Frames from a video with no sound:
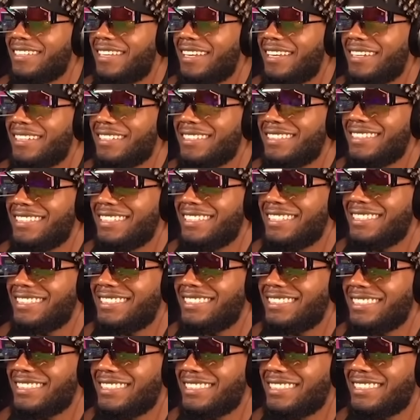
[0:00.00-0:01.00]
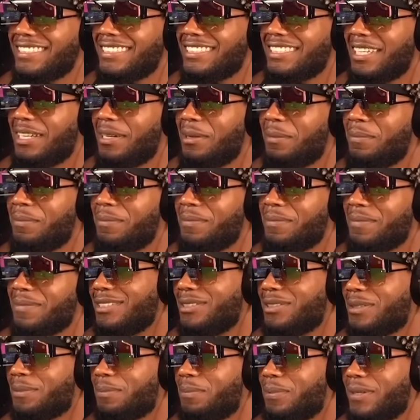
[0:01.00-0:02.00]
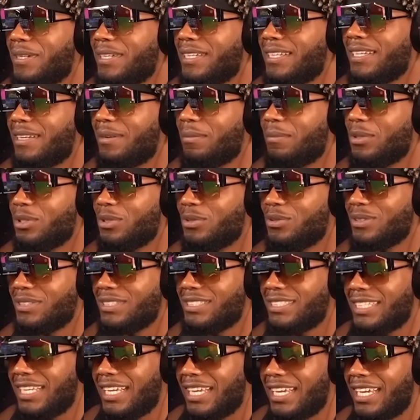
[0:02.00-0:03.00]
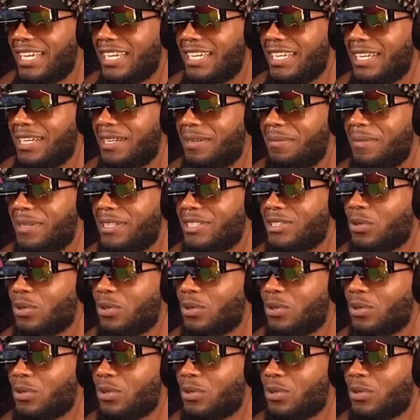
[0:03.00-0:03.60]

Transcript: Now, this is some you could put it in a museum.